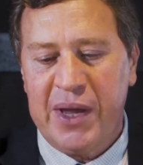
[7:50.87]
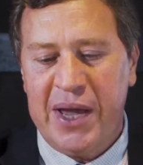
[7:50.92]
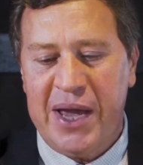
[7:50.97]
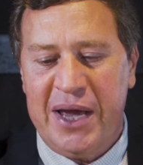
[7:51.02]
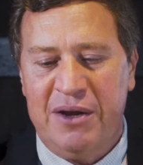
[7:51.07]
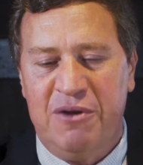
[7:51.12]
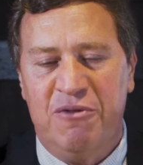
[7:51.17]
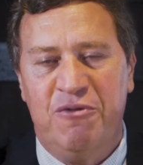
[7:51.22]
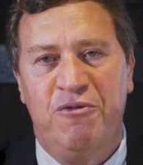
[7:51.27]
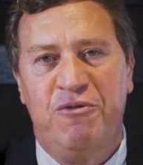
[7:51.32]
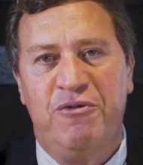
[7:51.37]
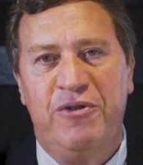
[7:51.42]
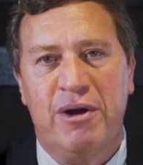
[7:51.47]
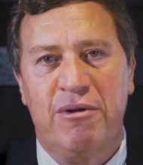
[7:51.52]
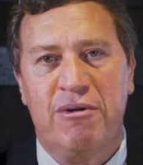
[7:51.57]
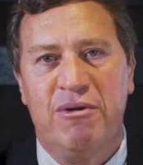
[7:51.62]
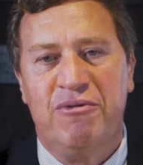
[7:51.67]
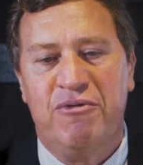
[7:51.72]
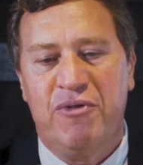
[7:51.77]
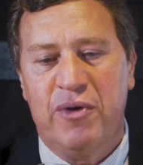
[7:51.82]
and a
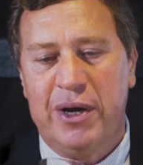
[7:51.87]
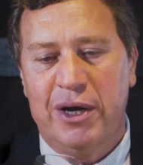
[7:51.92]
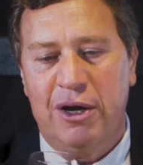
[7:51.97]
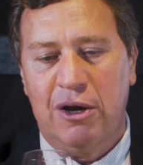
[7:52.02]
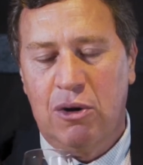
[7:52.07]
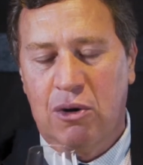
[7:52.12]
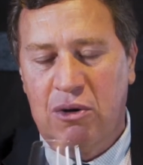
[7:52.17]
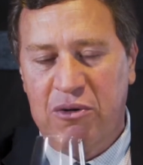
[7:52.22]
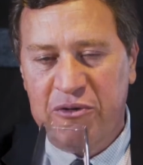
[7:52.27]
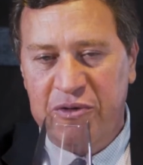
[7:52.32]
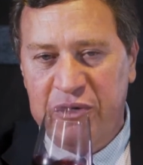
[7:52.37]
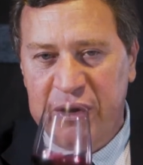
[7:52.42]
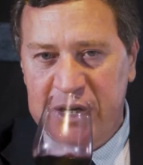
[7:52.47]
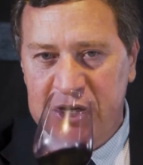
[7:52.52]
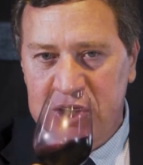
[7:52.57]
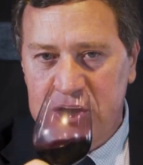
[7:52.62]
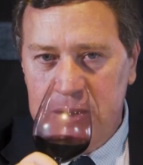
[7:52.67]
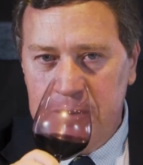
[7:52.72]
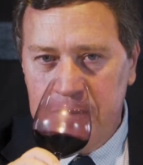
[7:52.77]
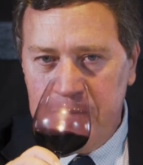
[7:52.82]
very, very long
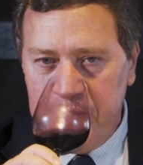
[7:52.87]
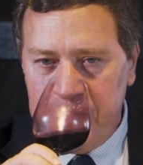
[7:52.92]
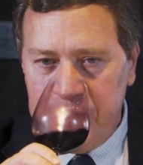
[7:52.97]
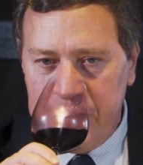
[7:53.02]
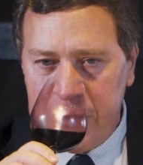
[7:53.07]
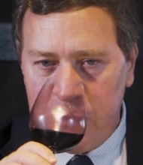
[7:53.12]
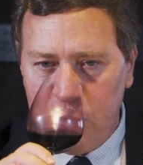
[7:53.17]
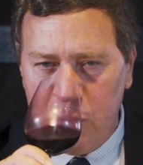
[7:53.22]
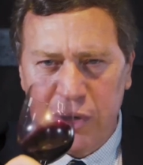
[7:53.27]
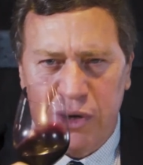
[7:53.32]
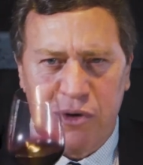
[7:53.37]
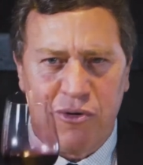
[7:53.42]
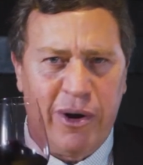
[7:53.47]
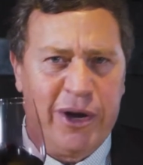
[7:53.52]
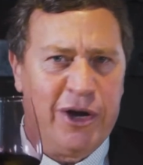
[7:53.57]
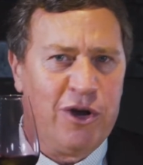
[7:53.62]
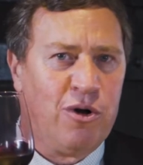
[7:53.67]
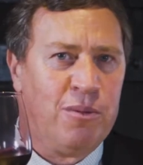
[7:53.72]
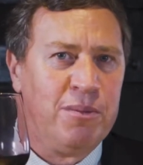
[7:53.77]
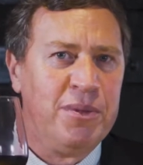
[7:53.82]
finish. What a
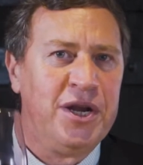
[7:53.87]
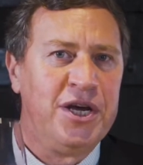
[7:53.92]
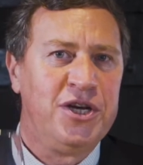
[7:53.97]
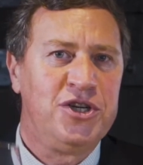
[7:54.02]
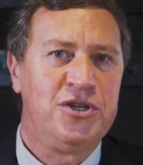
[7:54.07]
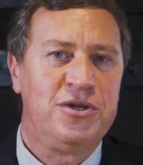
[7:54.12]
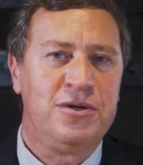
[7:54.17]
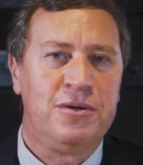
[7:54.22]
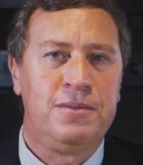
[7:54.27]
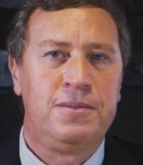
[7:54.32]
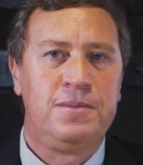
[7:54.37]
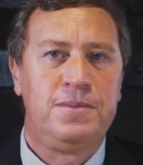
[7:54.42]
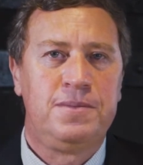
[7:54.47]
great combination.